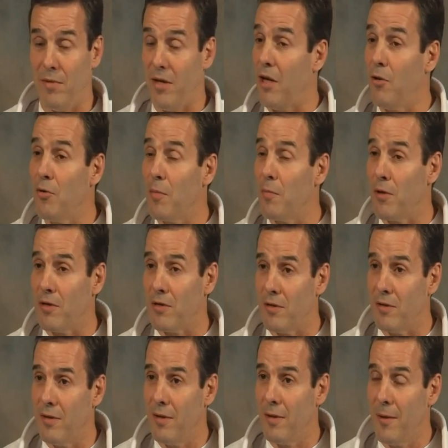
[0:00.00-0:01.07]
kill the
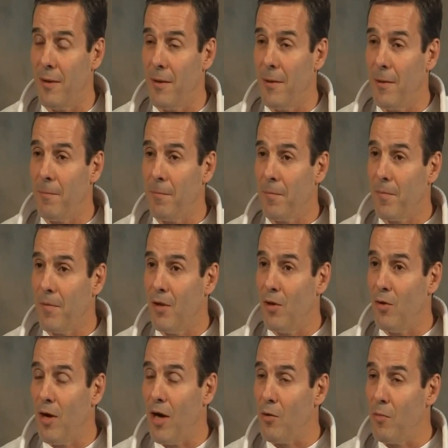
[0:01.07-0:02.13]
person.
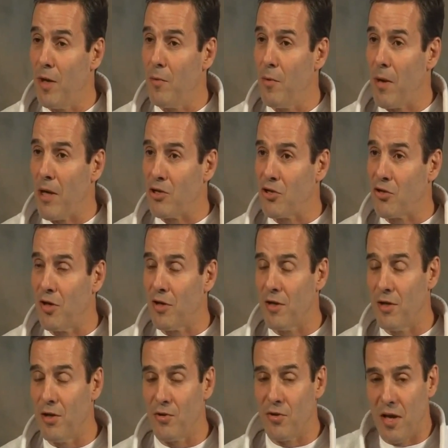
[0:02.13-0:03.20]
I remember my
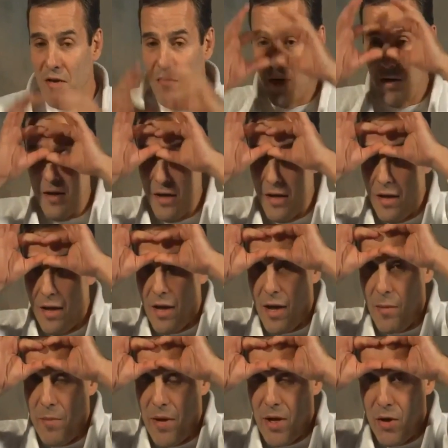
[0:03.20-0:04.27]
instructor used to have
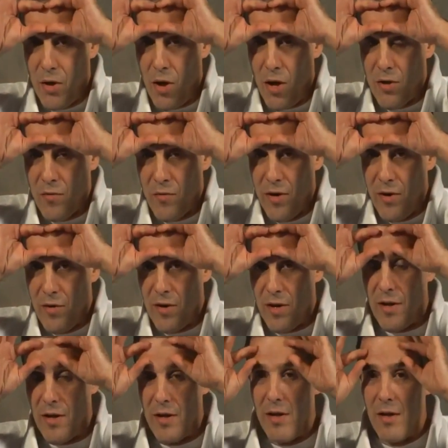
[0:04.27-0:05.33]
a big knot over
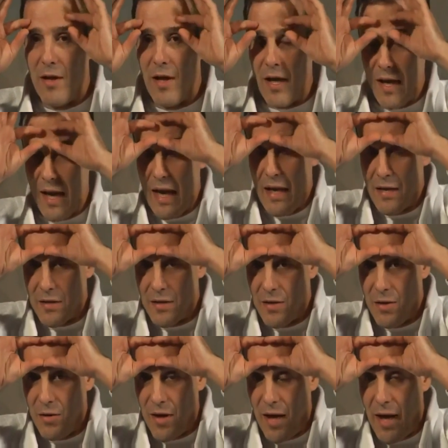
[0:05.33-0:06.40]
here a callus
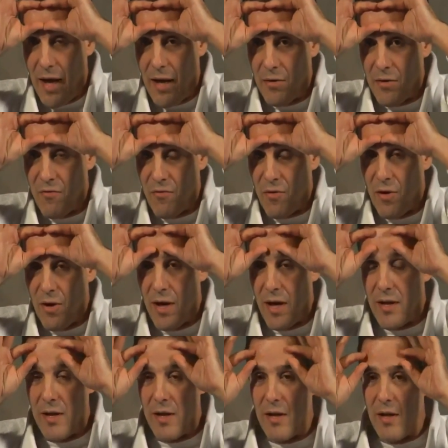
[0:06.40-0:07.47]
on the front
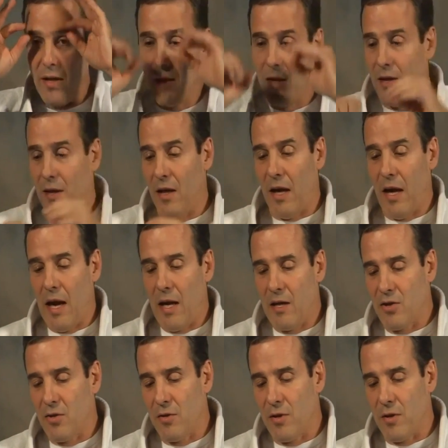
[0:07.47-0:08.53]
head here,
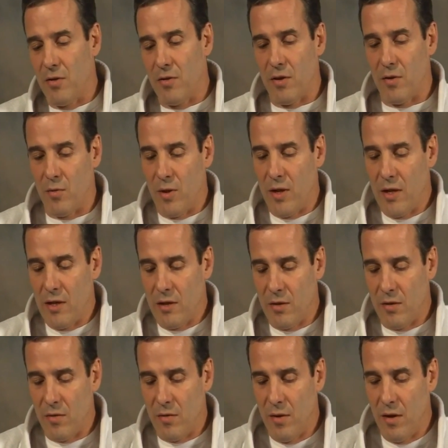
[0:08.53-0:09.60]
callus on the
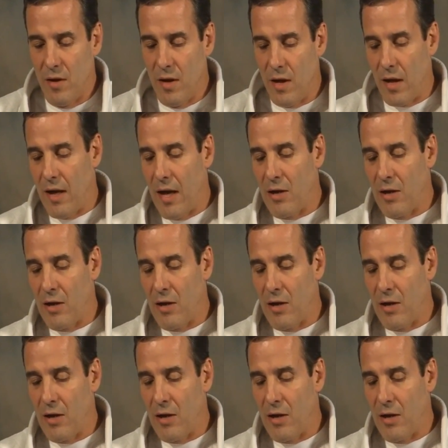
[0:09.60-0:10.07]
wrist, and